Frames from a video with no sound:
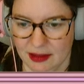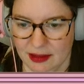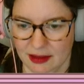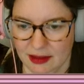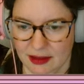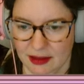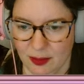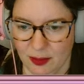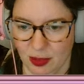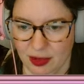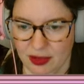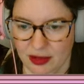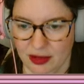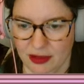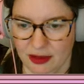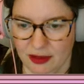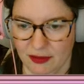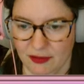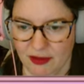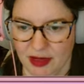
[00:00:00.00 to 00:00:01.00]
that
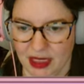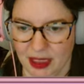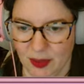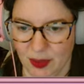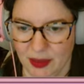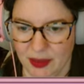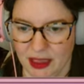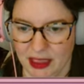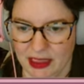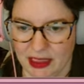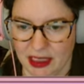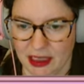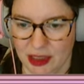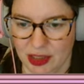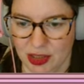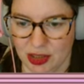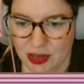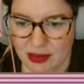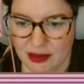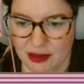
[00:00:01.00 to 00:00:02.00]
really want the
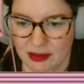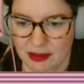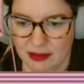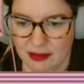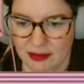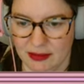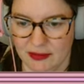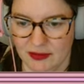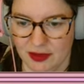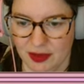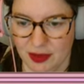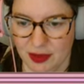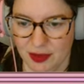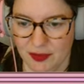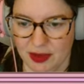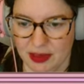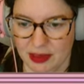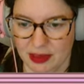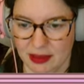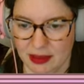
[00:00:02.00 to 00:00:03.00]
attention for no
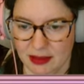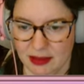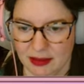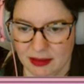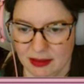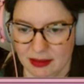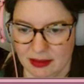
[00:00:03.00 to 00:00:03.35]
reason.